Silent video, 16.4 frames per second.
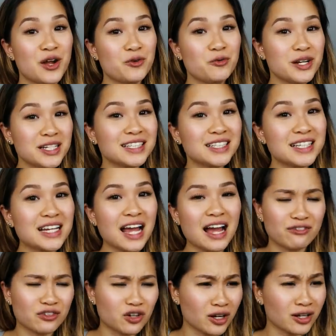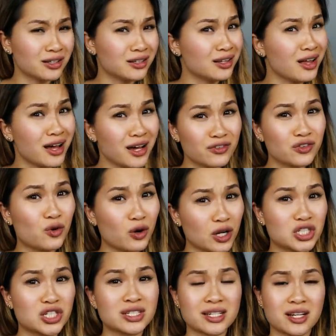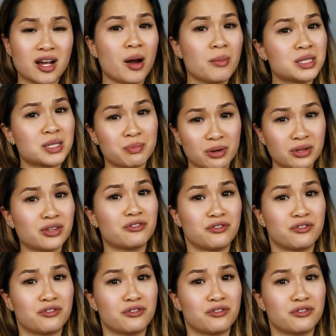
Recently, I've gotten a lot of questions and comments about the